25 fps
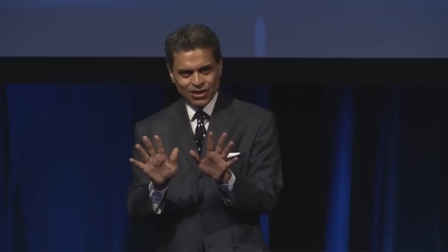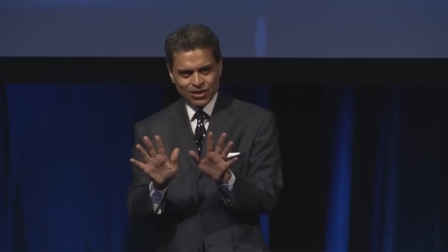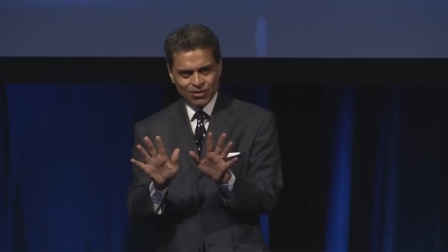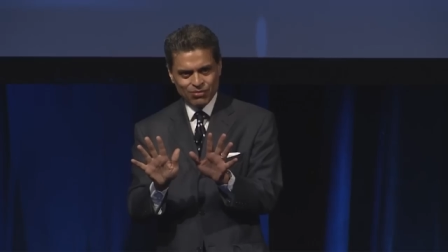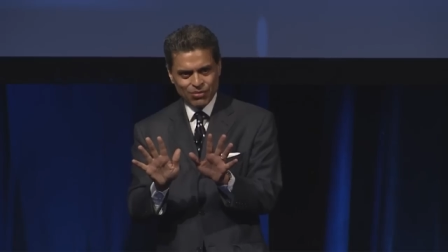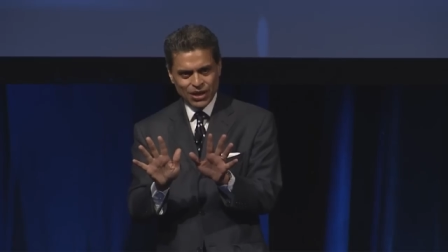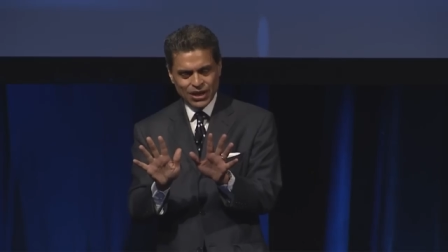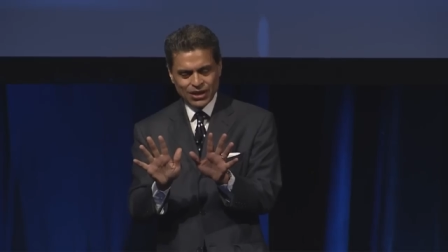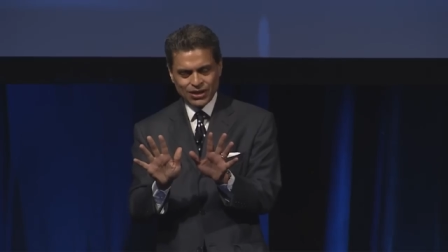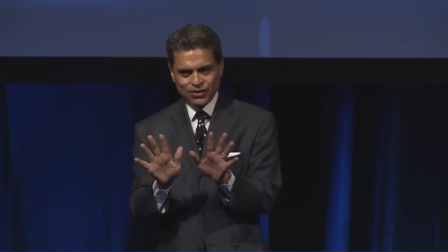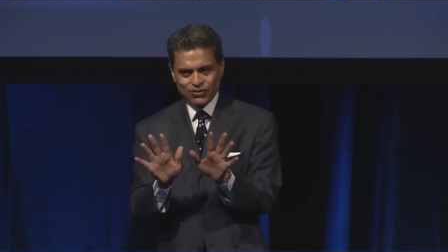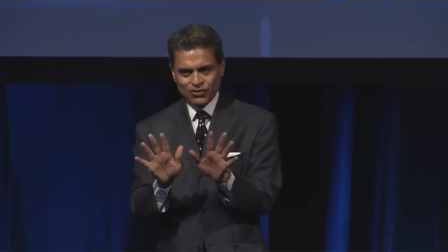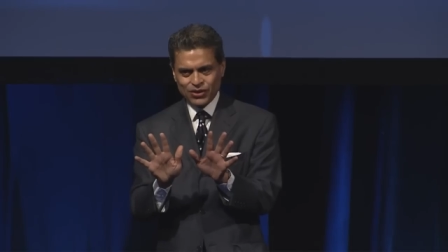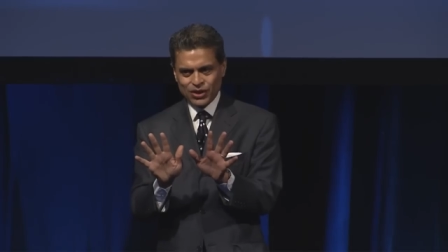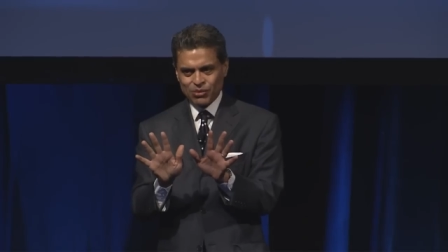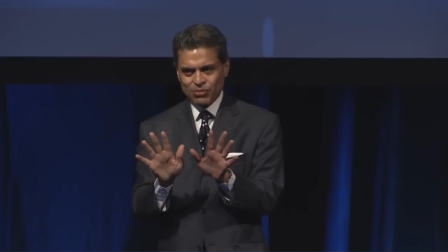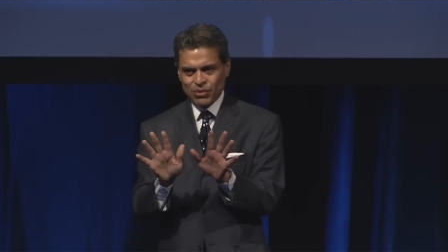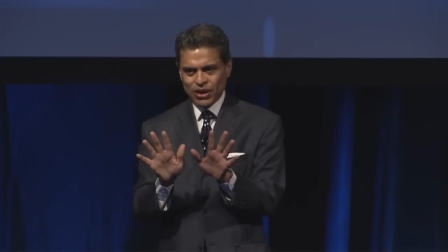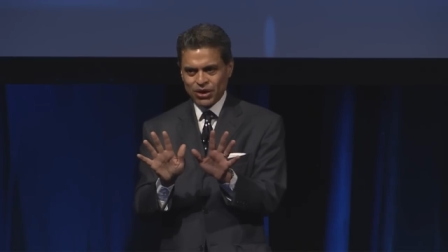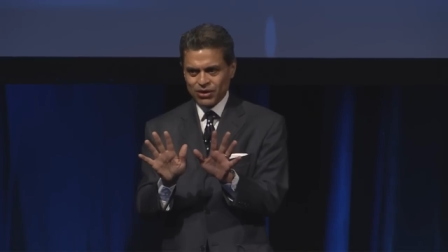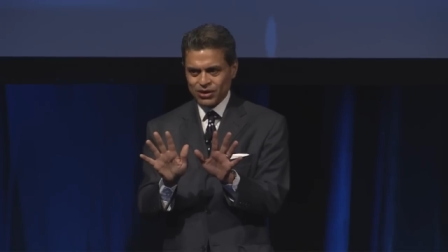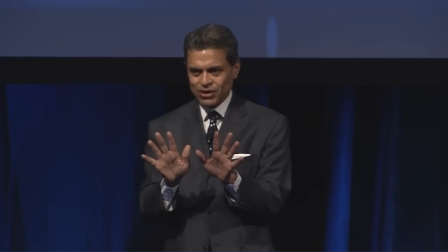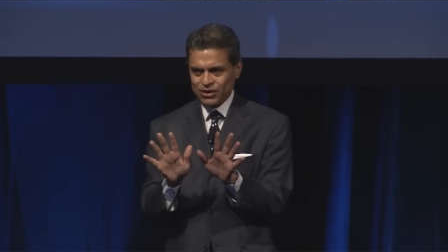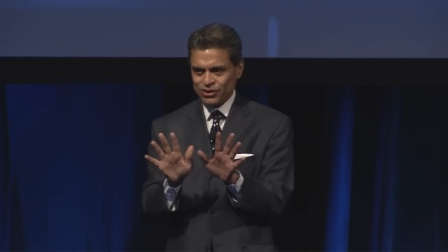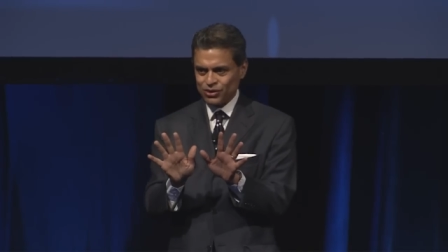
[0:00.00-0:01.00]
many of the
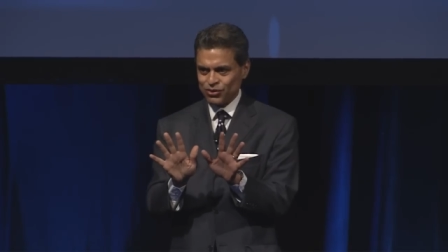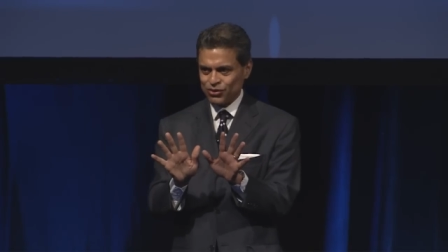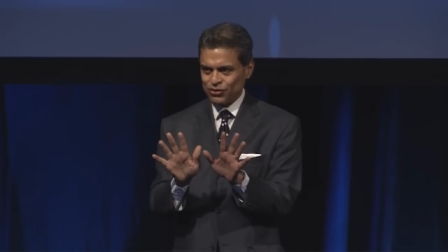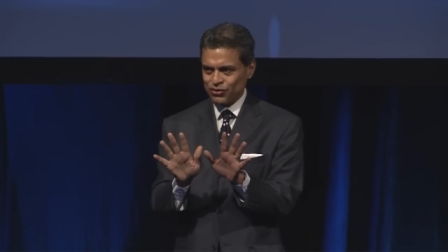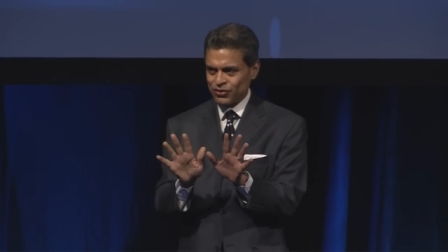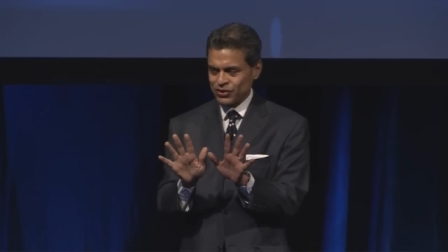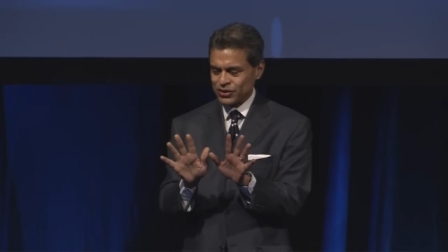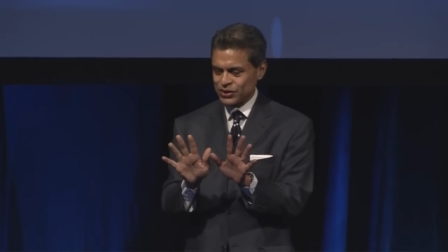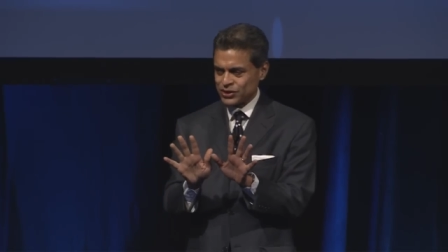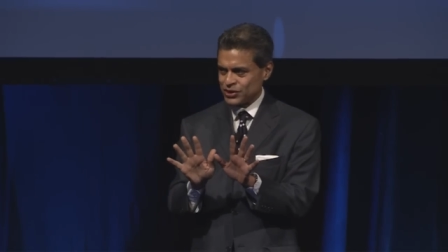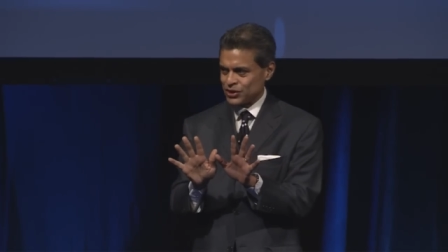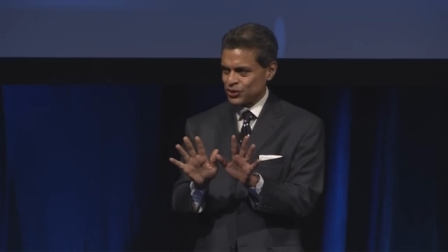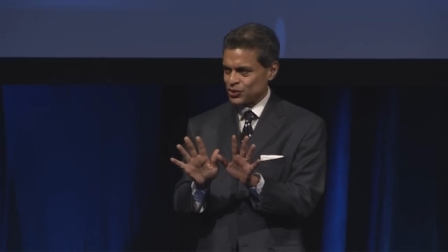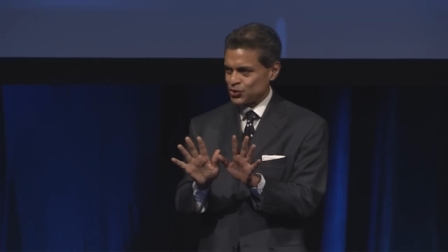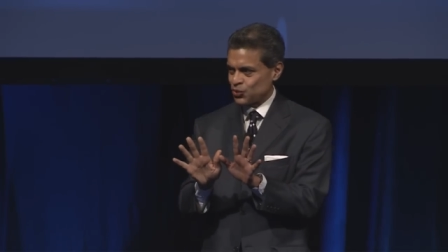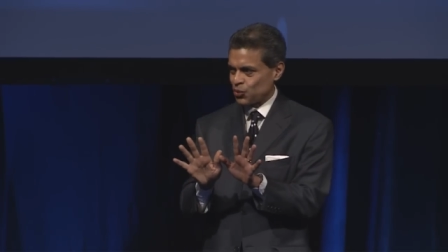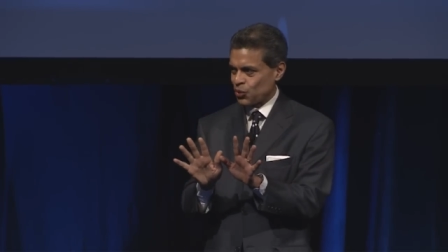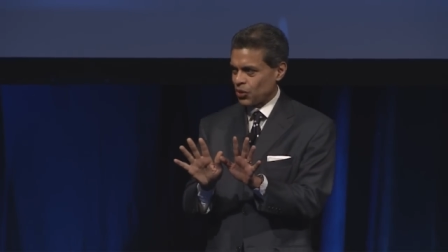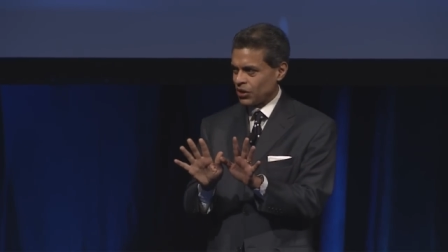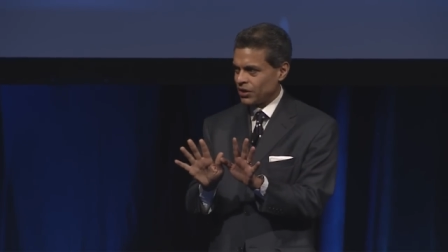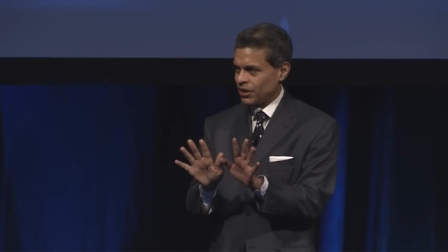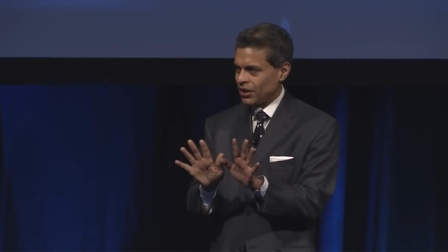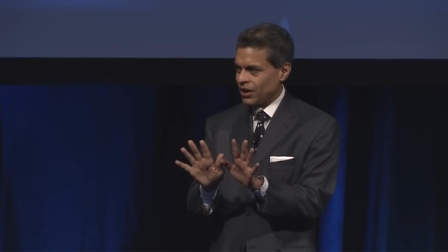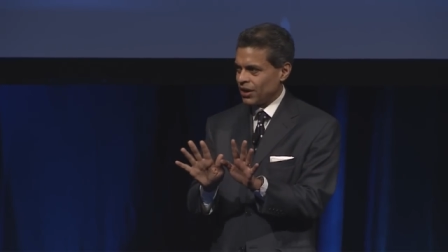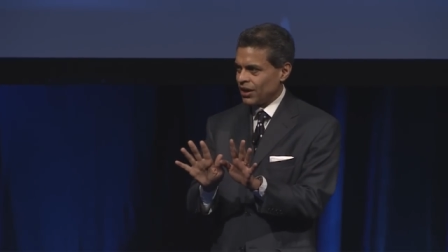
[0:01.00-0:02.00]
American universities
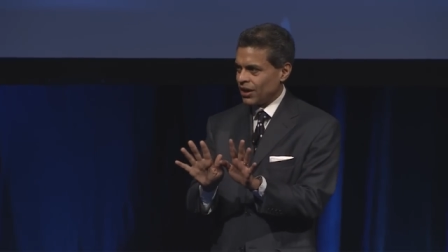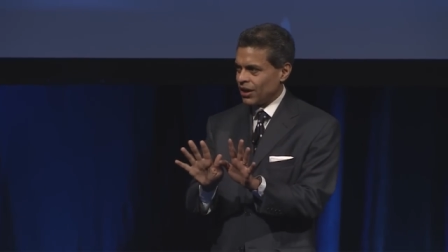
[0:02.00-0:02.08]
would.